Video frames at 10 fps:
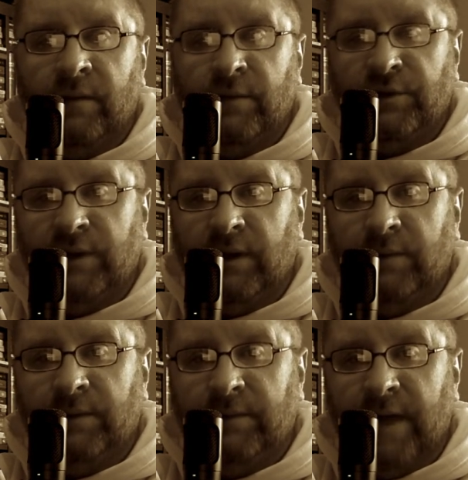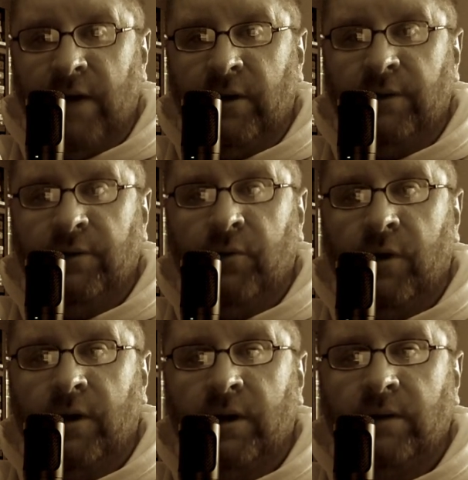as she helped him down into the
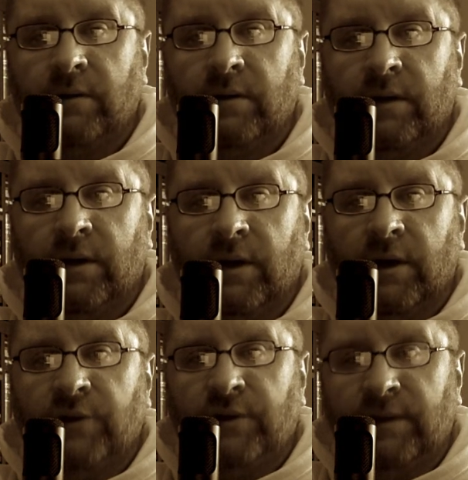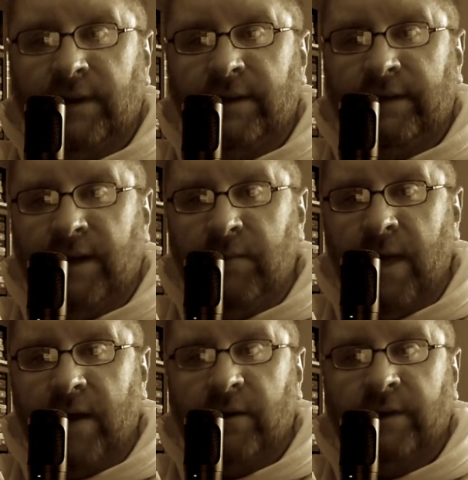water. She leaned his head
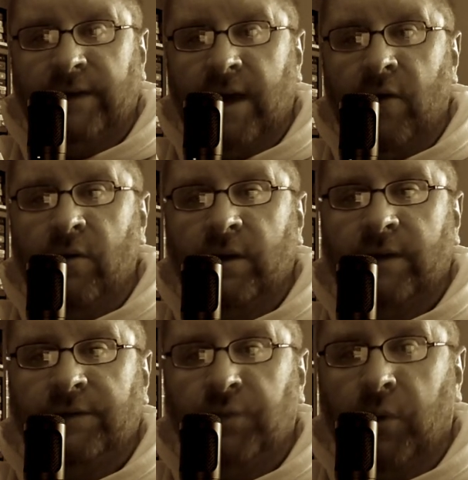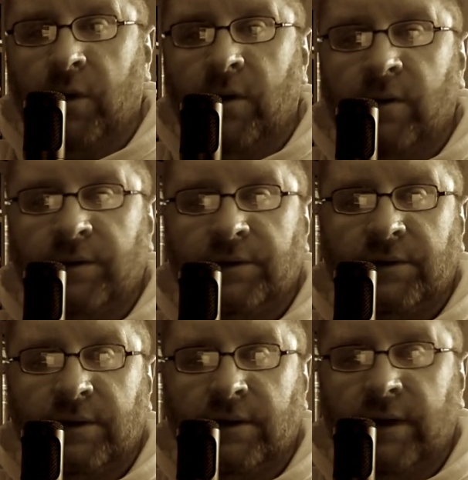back on a towel against the wall and took
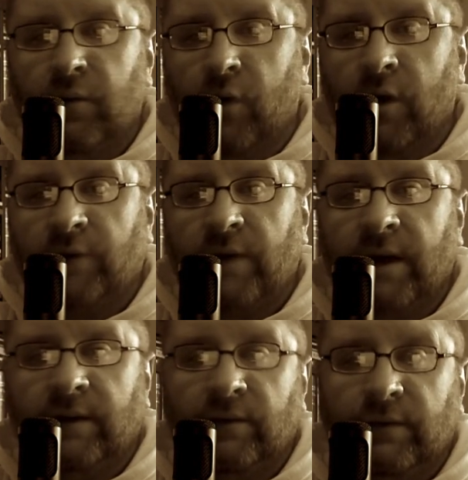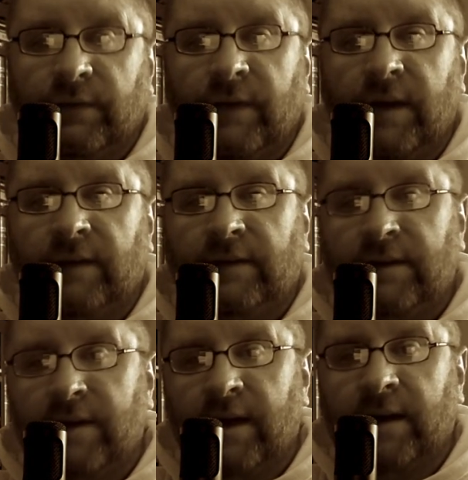a clean wash rag to his face
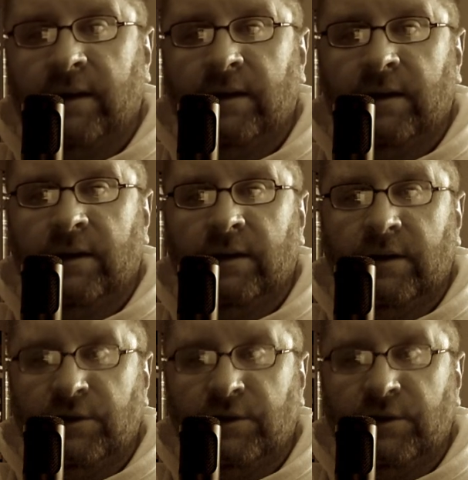and neck, his